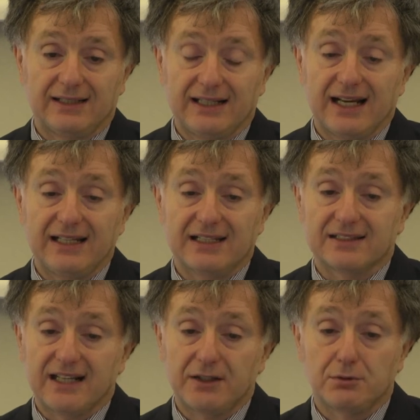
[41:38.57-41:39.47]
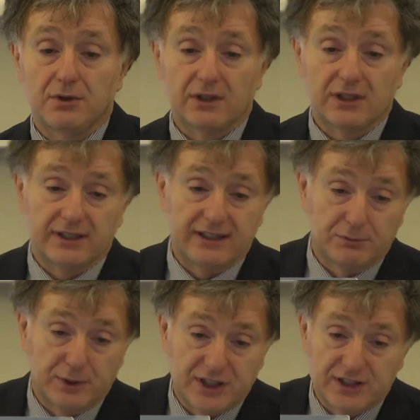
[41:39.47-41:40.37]
the ALIAS network,
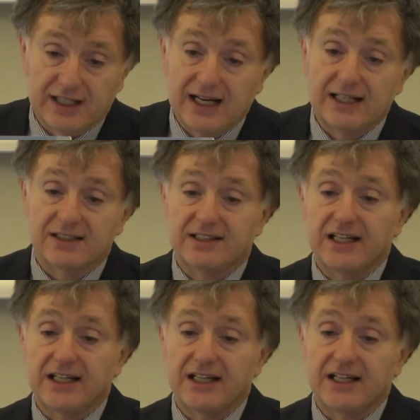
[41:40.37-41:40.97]
which is the ALIAS